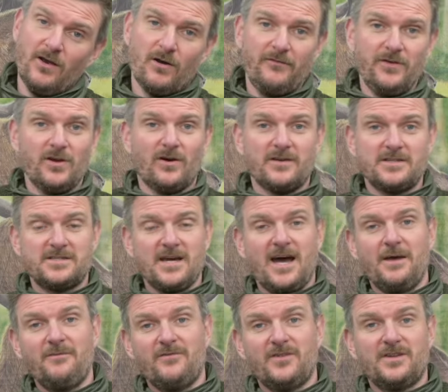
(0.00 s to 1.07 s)
Or have you got
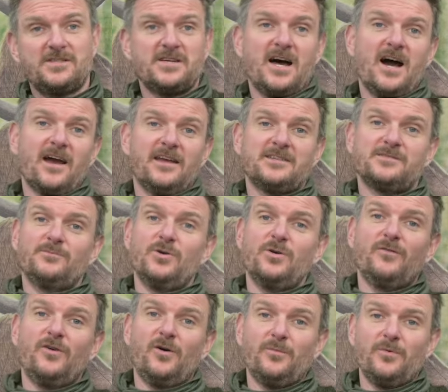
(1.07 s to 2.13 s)
time for the target to
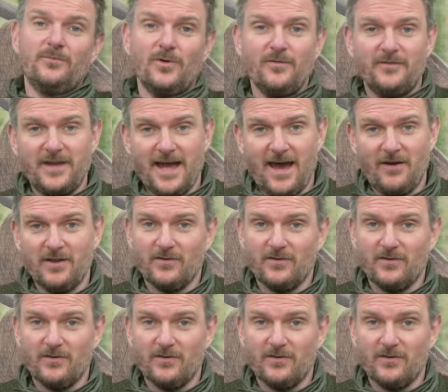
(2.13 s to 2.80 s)
move up and move down?